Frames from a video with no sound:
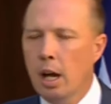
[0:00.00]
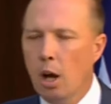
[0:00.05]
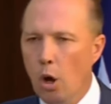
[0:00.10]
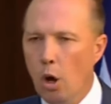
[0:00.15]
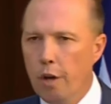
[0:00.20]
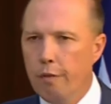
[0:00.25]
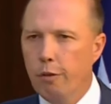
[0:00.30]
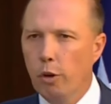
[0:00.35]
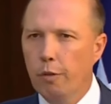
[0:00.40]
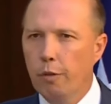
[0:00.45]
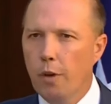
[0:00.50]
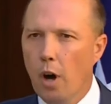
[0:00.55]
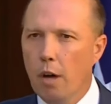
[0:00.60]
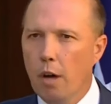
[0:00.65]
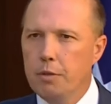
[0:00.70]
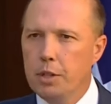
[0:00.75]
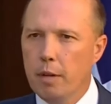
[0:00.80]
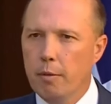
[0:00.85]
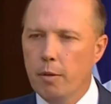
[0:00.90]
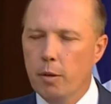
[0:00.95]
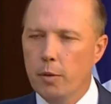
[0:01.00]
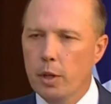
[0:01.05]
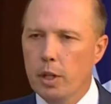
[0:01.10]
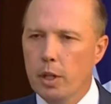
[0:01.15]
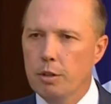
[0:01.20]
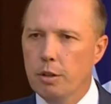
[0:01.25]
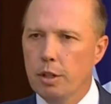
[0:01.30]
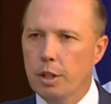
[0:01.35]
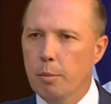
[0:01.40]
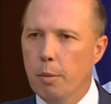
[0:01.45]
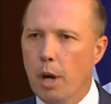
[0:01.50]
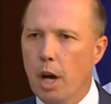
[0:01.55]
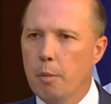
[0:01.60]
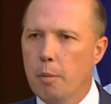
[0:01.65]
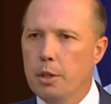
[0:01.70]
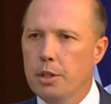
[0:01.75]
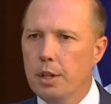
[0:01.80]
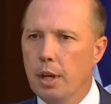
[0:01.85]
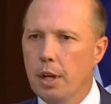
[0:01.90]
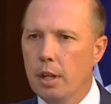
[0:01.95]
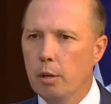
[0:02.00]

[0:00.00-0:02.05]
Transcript: on a 457 visa at the moment, uh,